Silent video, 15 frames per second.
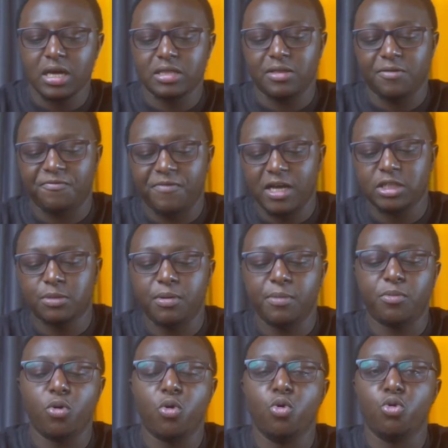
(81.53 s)
the first
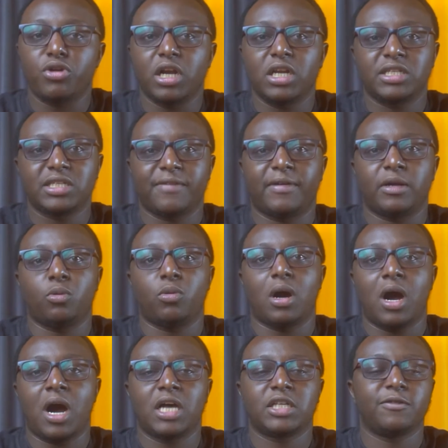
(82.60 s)
people who really suffered were
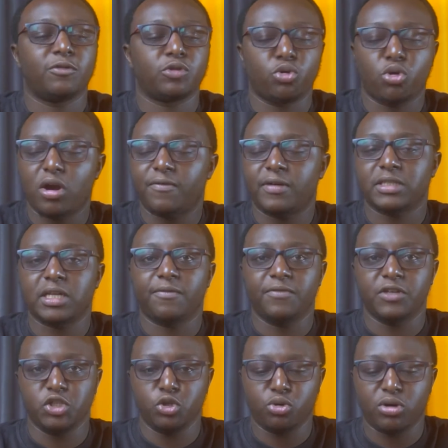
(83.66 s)
us photographers and
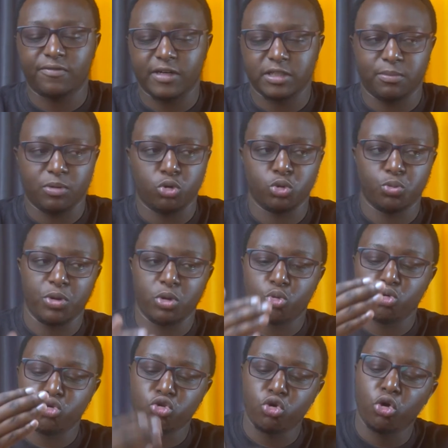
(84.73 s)
videographers because we
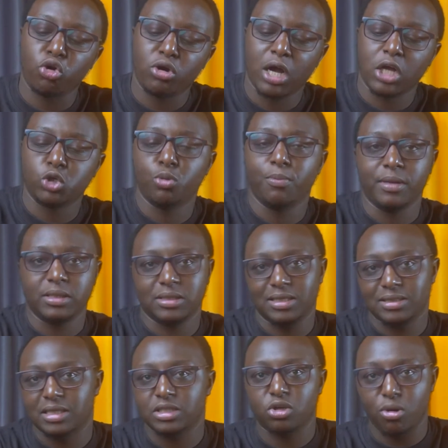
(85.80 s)
could no longer do
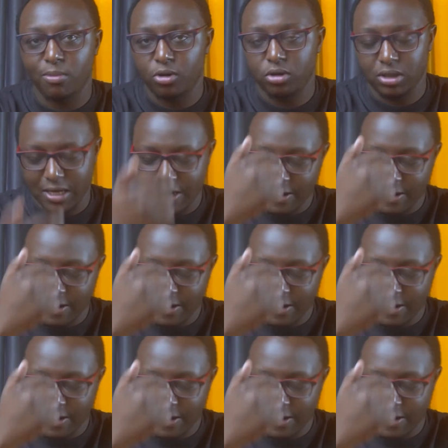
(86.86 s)
business as normal.